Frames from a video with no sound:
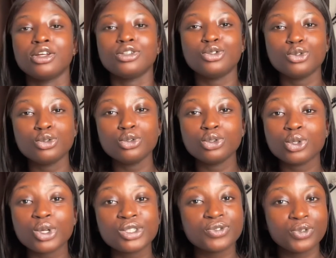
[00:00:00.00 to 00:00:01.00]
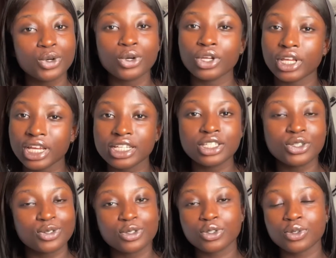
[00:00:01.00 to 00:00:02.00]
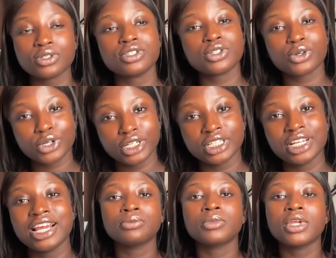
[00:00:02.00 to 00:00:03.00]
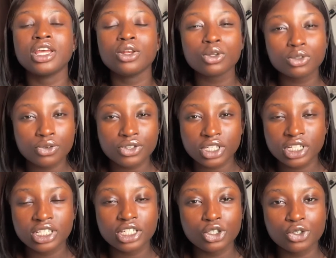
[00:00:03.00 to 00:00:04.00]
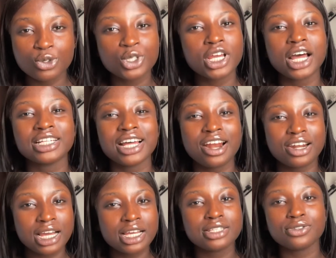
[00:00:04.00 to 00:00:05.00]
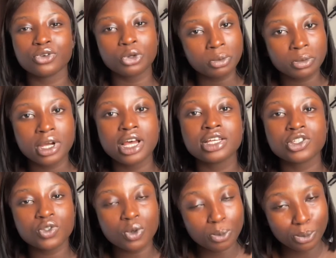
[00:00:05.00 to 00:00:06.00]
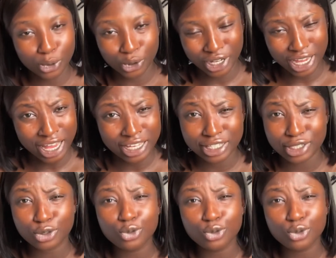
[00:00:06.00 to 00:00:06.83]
do not forget your sunscreen. A lot of skin issues can arise from sunburn, guys. You